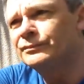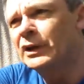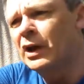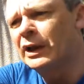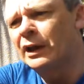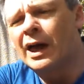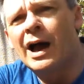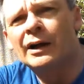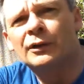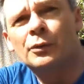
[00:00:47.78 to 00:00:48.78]
like a
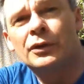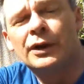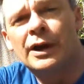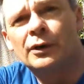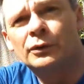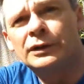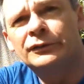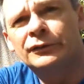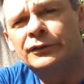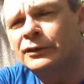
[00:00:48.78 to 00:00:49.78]
lager with an ale
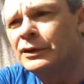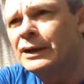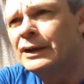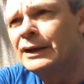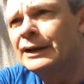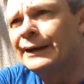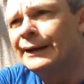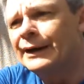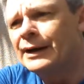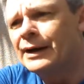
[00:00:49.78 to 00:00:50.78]
yeast,
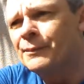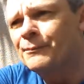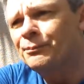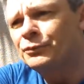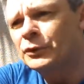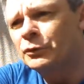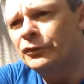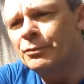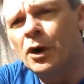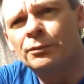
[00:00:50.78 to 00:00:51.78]
with
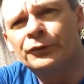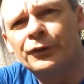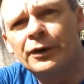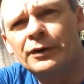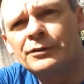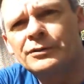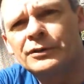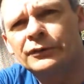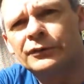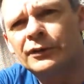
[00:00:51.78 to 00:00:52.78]
some hops thrown in,
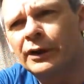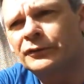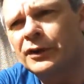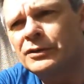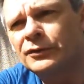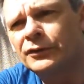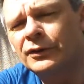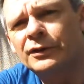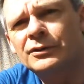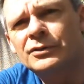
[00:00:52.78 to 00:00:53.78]
just like I say, just
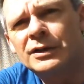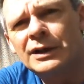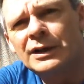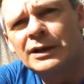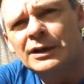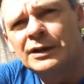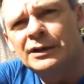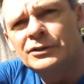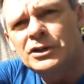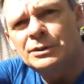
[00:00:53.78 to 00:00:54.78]
a
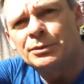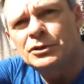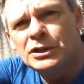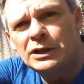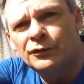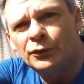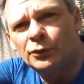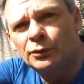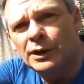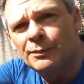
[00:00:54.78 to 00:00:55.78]
cheap and
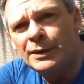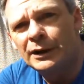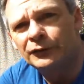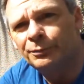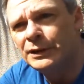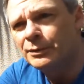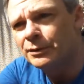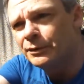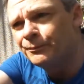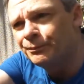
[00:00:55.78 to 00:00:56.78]
cheerful house beer, but